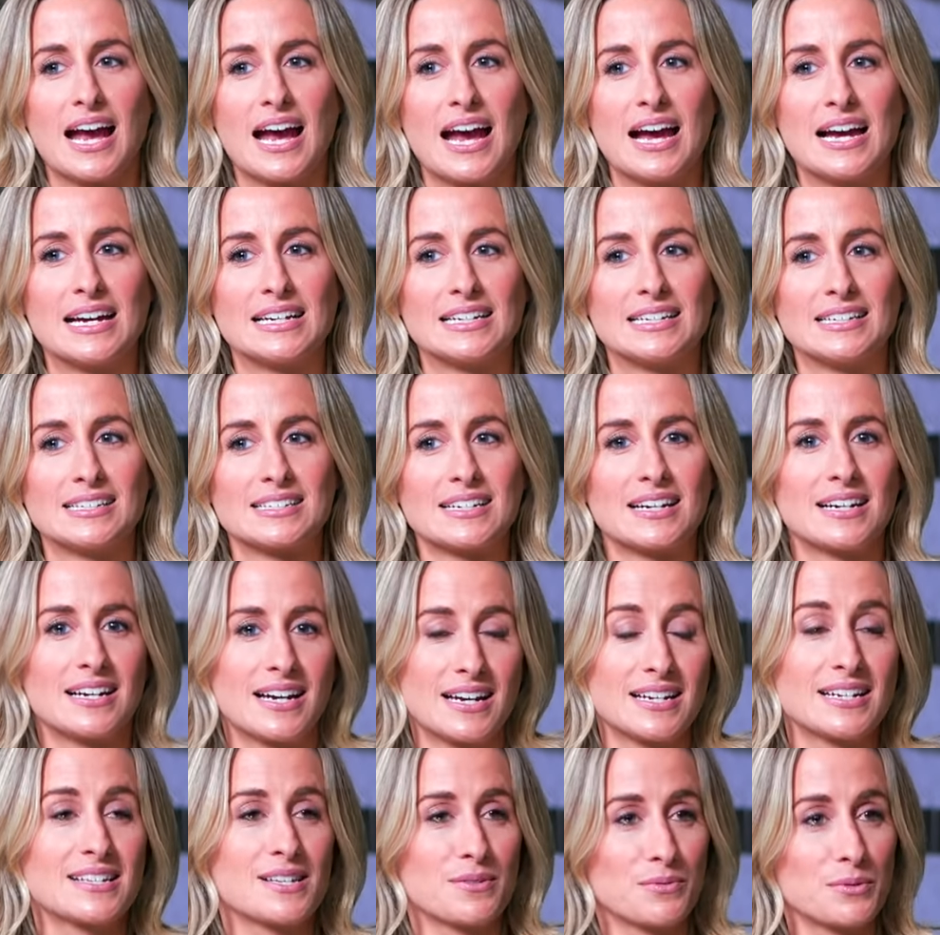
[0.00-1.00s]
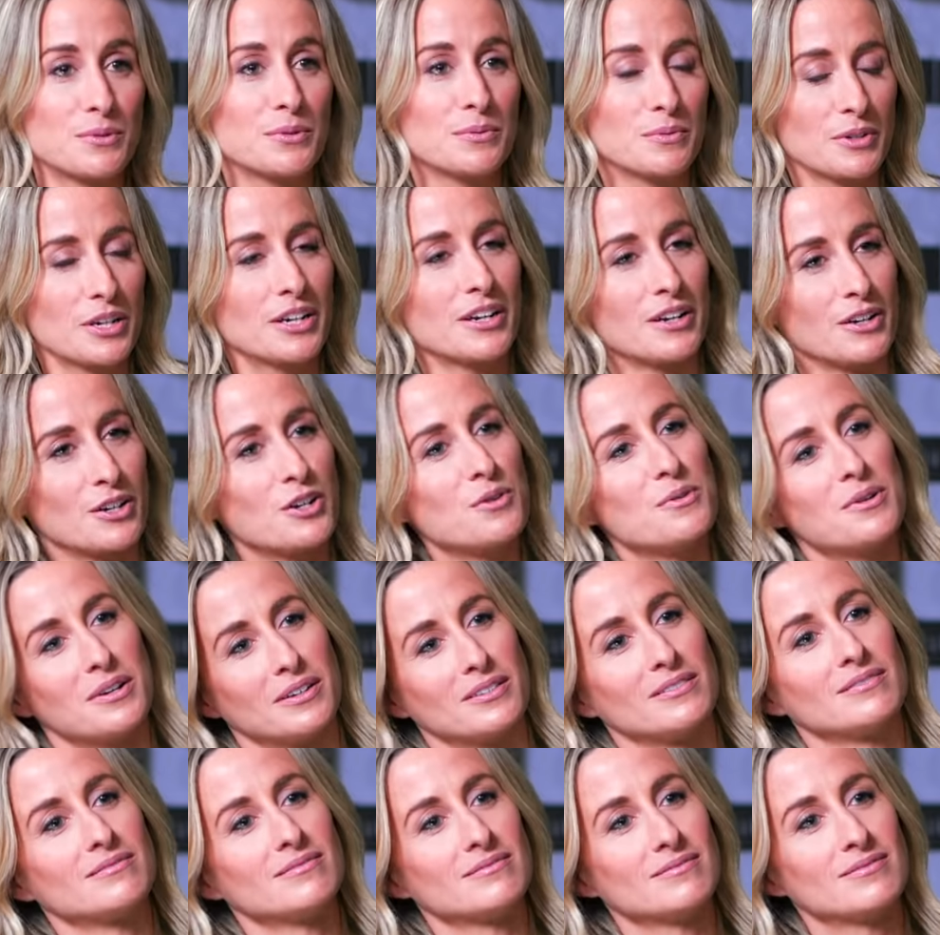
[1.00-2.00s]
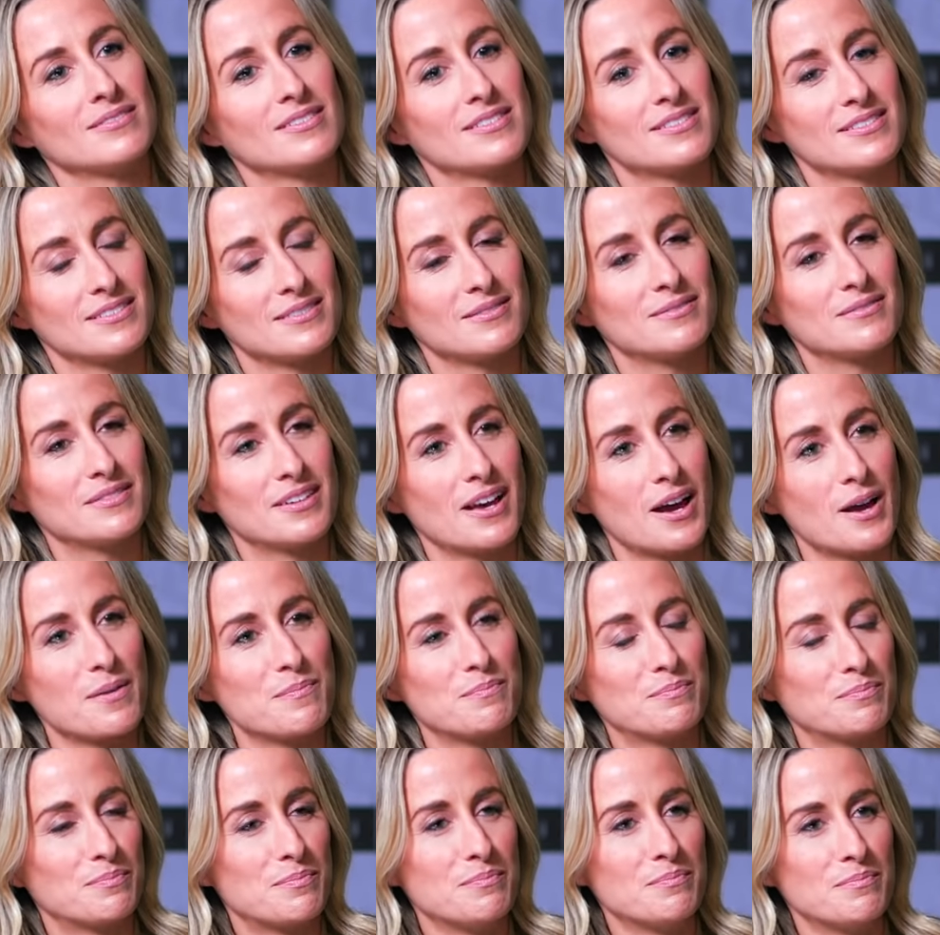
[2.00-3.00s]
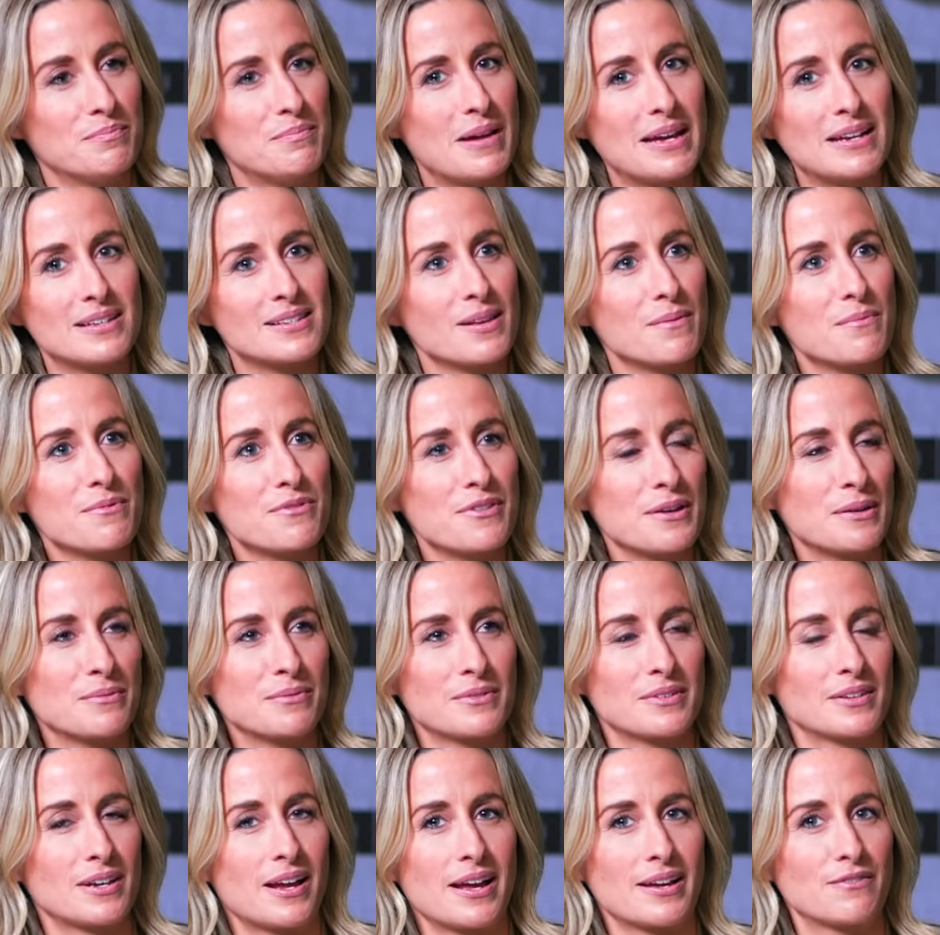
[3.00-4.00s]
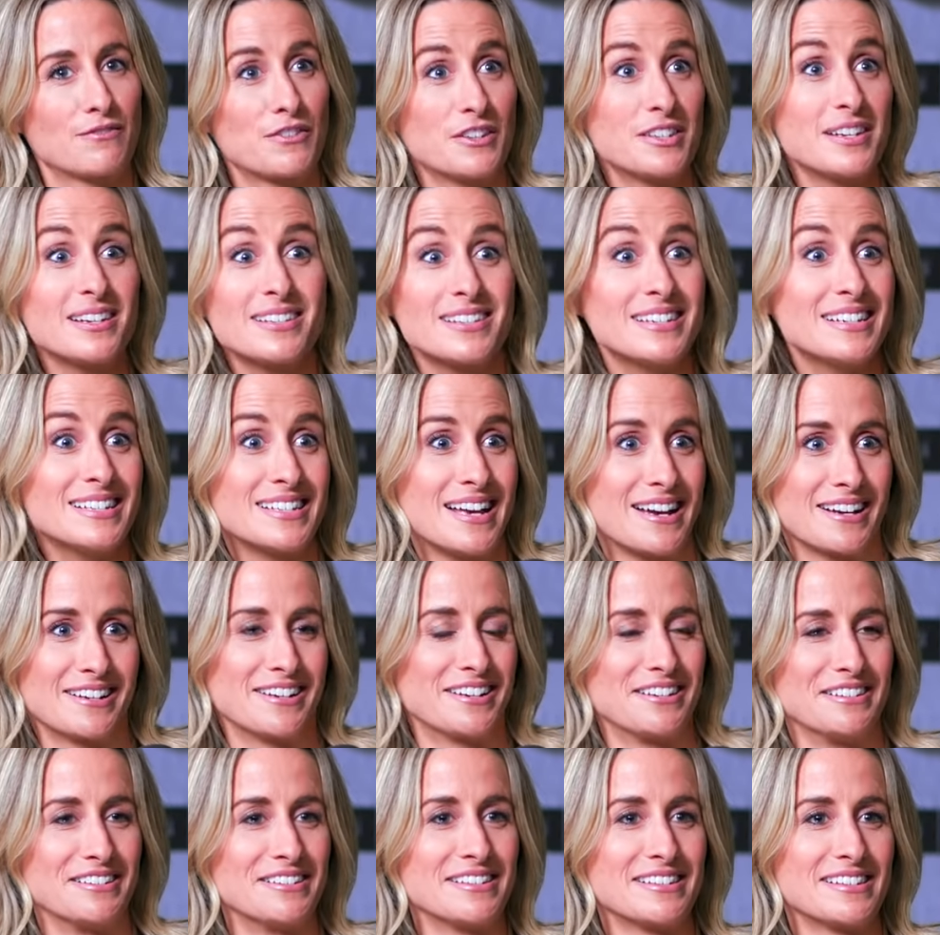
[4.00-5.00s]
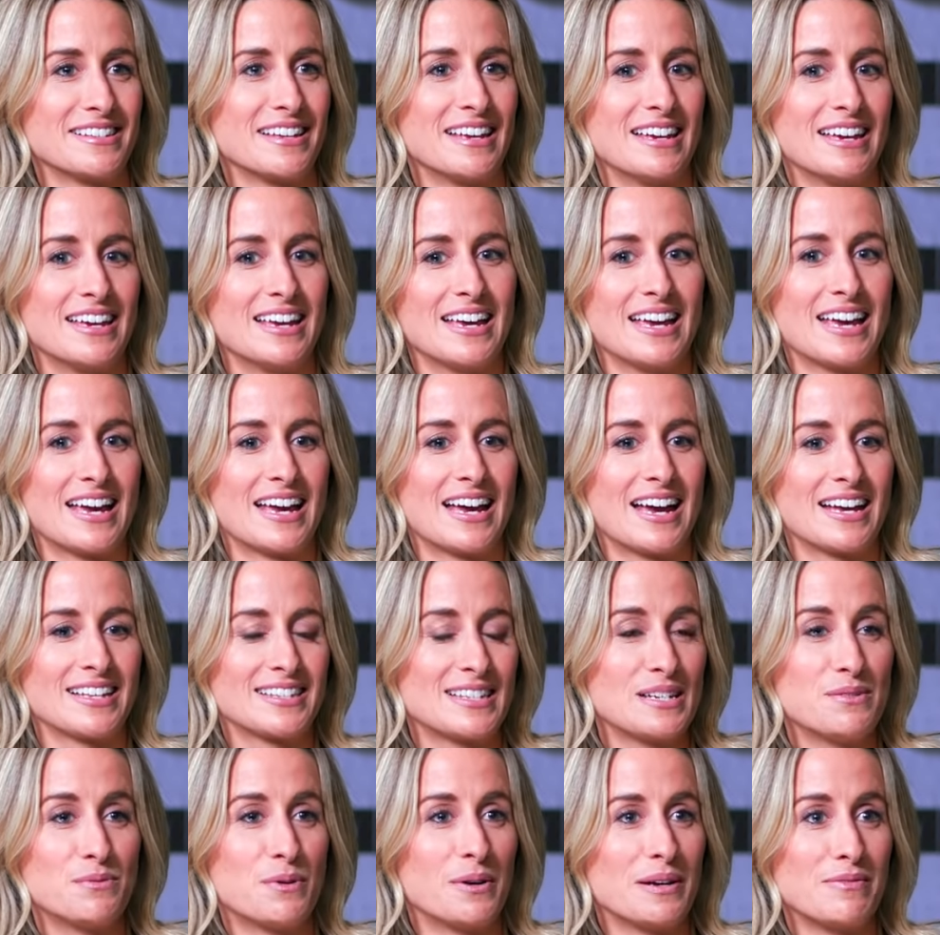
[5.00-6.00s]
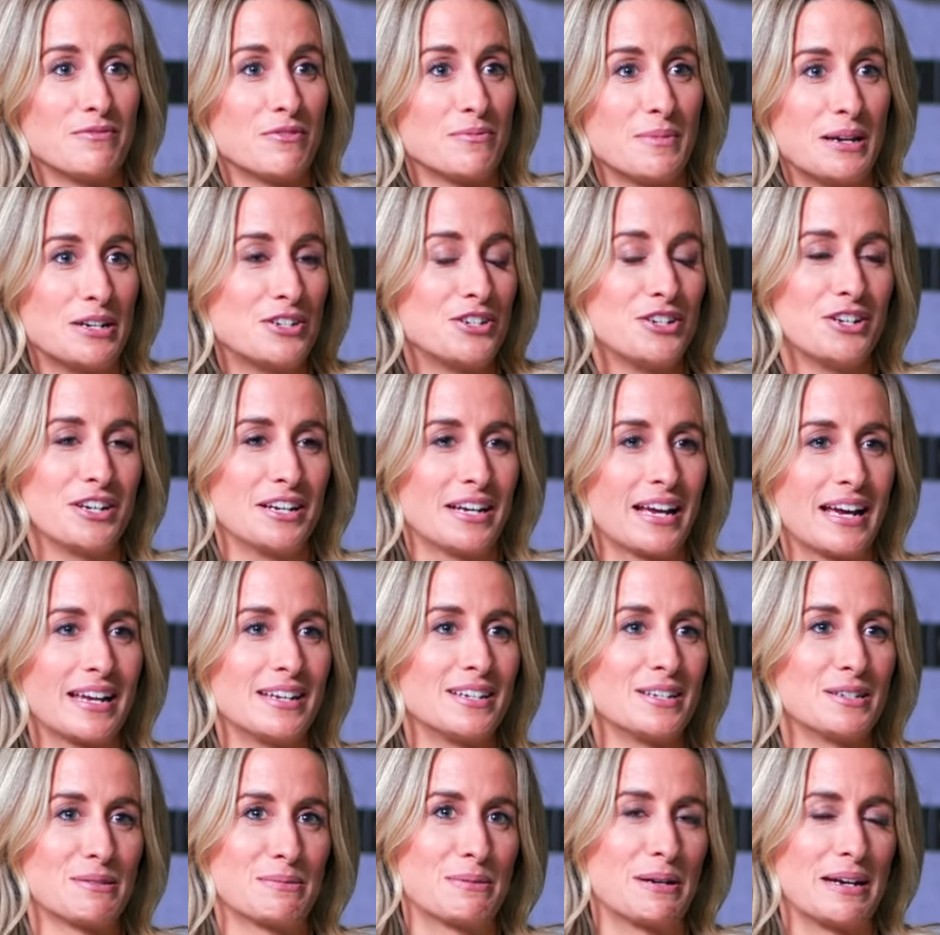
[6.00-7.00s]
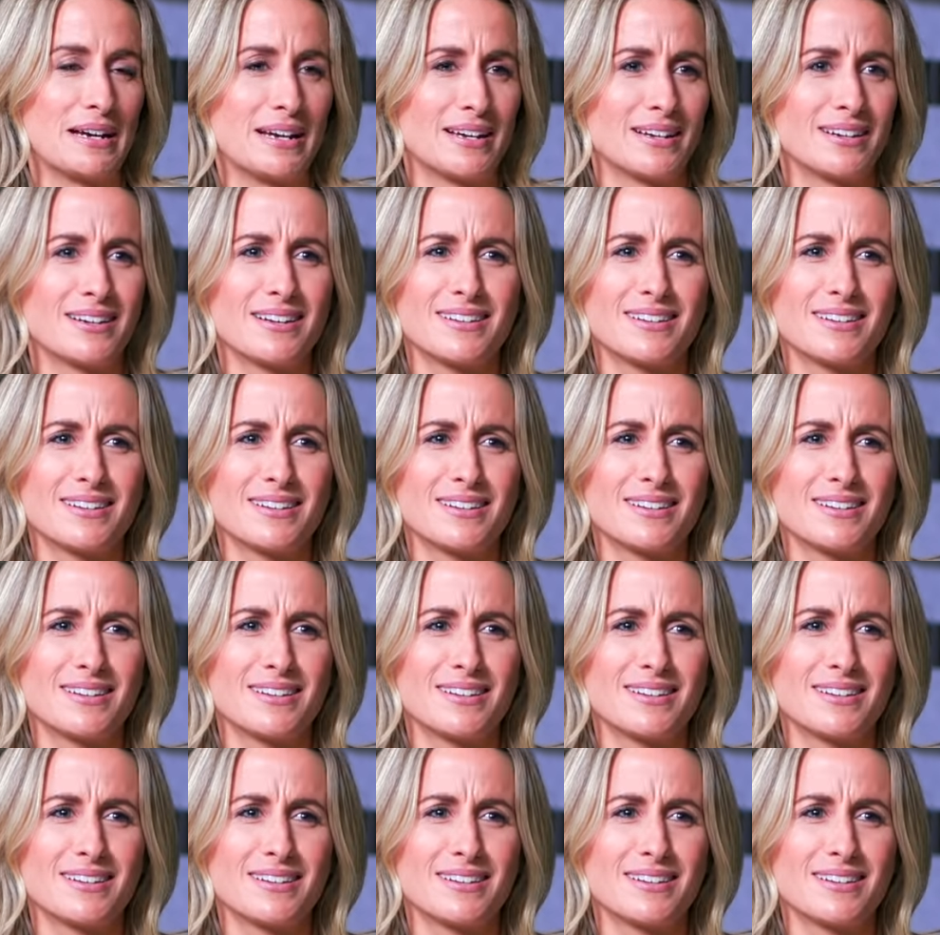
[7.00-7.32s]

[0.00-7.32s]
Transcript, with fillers: And, uh, and he said, well, you know, go on, uh, make something like for 60 seconds see what information you can get into it. And